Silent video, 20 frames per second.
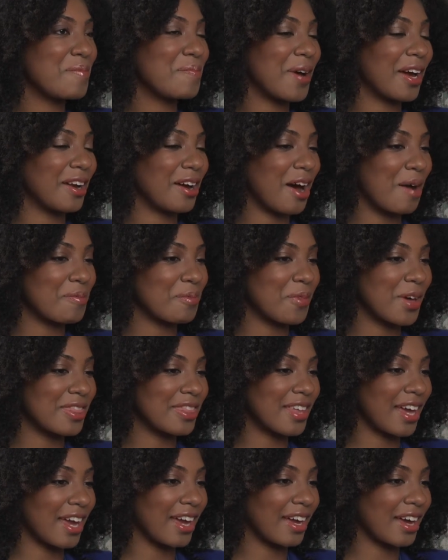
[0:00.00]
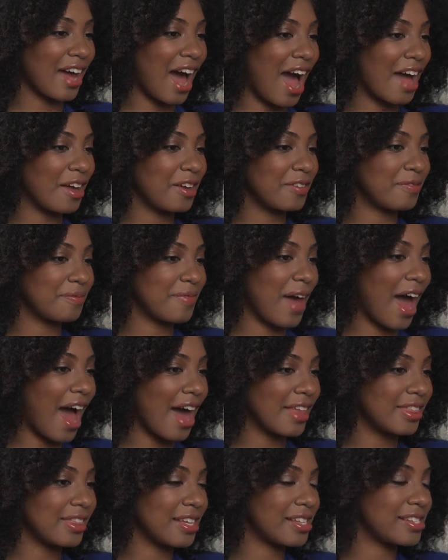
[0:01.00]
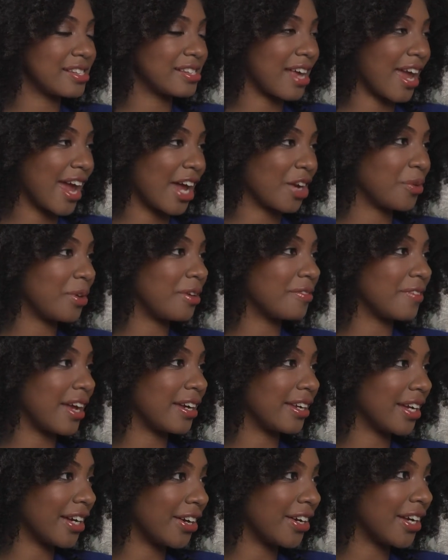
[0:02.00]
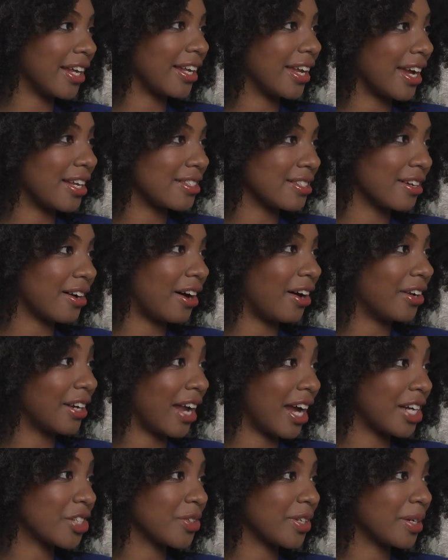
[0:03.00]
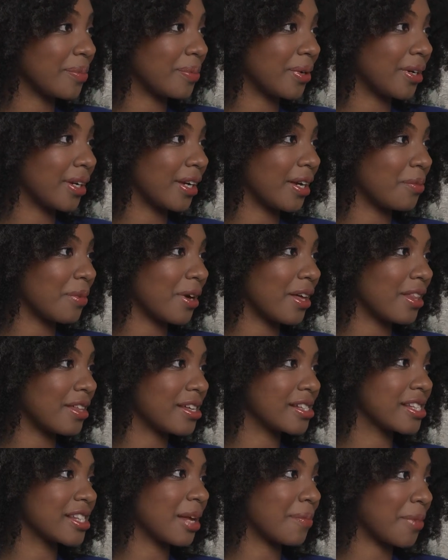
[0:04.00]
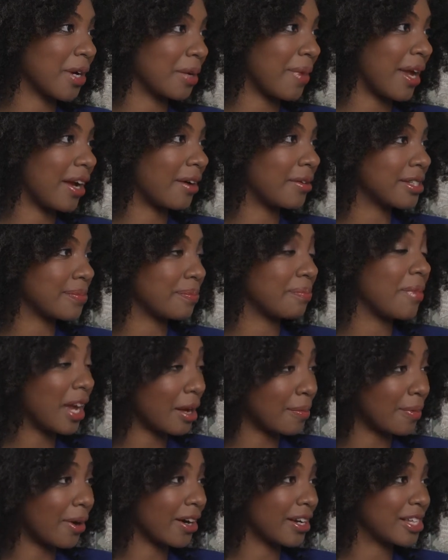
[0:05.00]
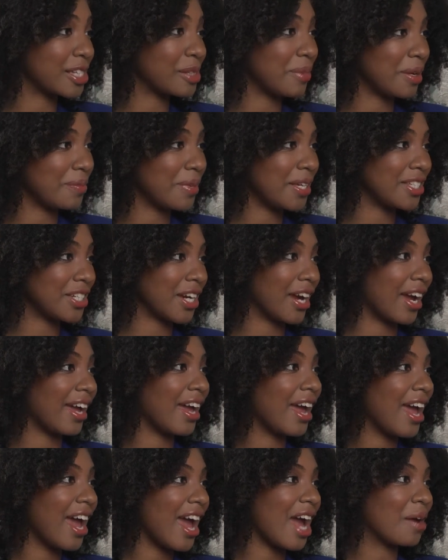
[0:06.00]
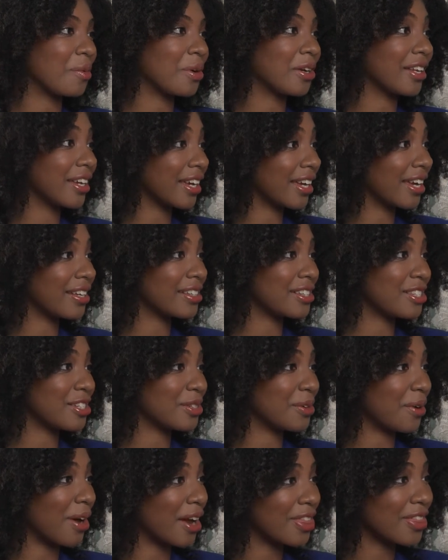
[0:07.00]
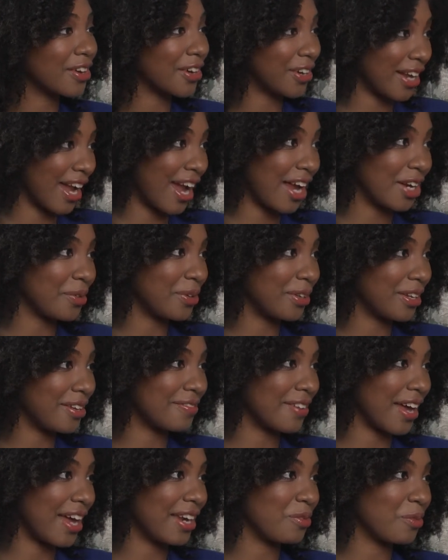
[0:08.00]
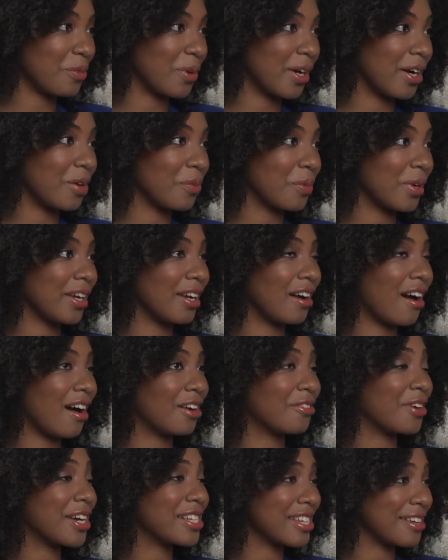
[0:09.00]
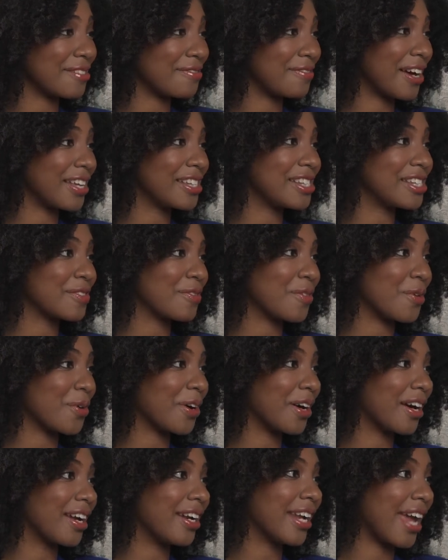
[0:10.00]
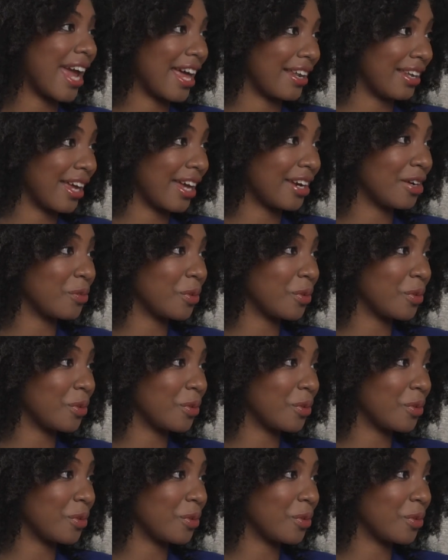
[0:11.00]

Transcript: But one thing, I've had this annual event here in Atlanta called Naturally Pretty with a celebrity makeup artist, Mimi J, and we're looking to do our 3rd annual event where we are raising funds for an Atlanta